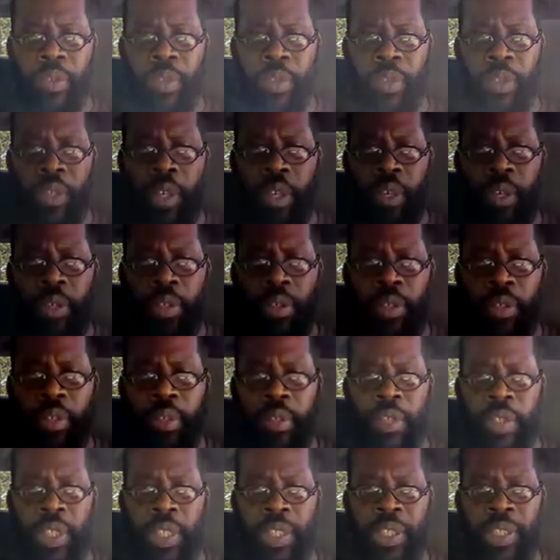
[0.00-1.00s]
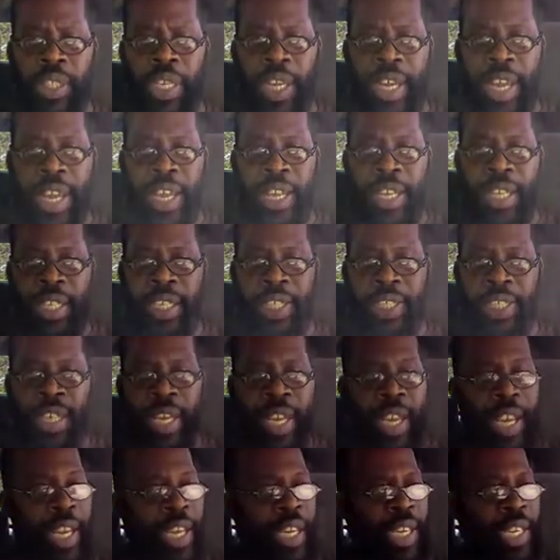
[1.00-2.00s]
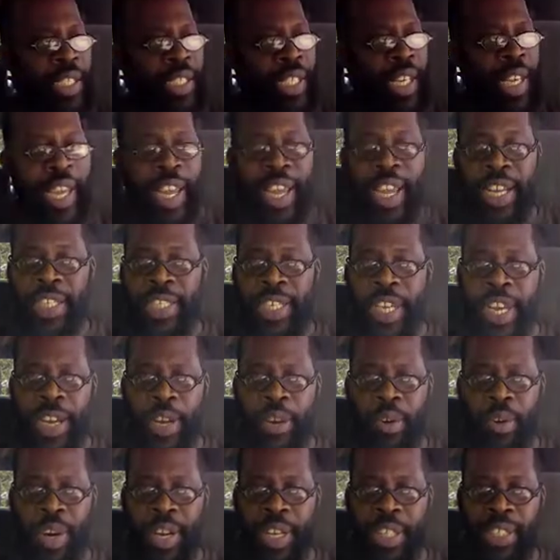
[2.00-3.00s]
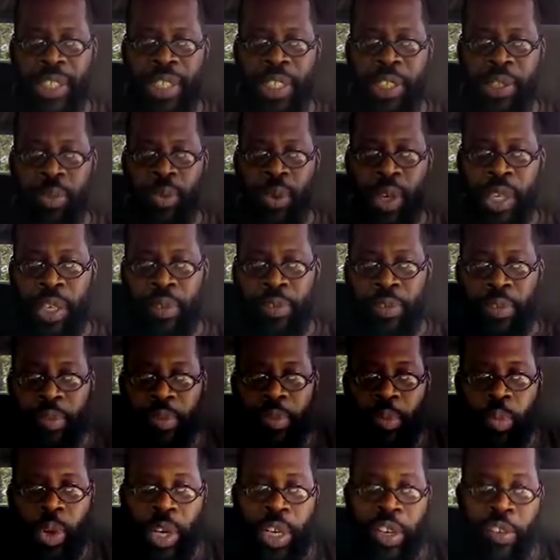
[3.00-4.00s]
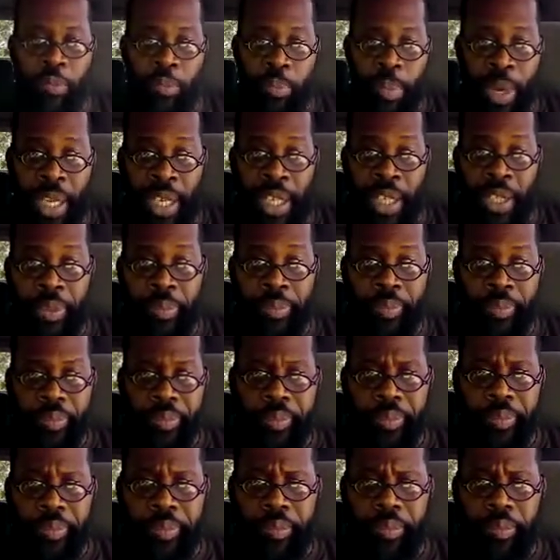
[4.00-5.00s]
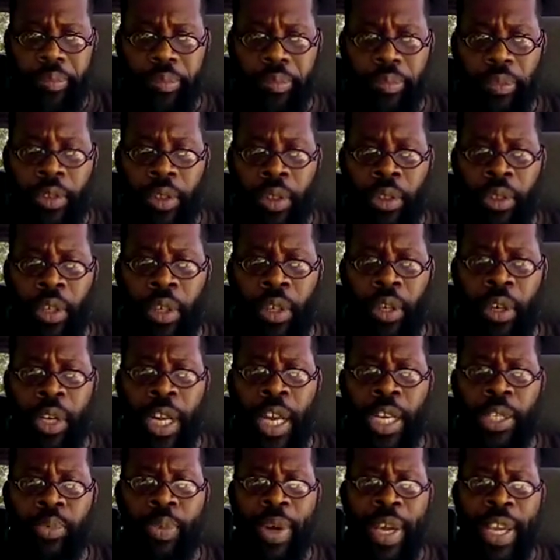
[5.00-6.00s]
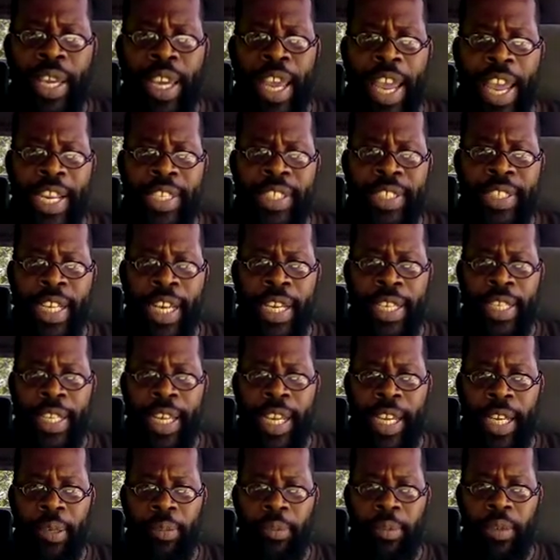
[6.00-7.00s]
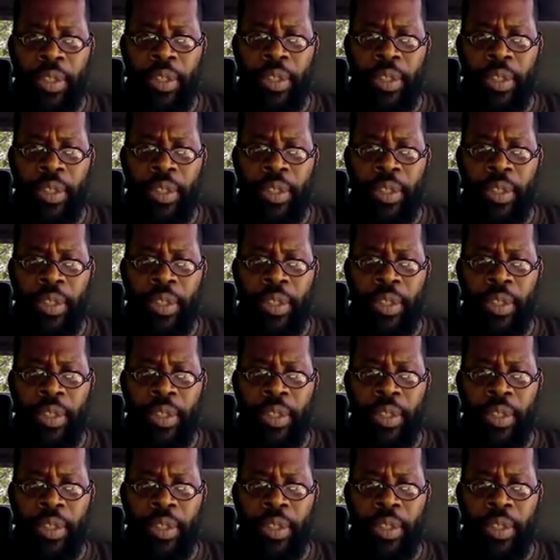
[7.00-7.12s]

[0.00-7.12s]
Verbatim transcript: You know, he's the he's the he's the antichrist. He's one of one of many. You know, that's why he hates that name.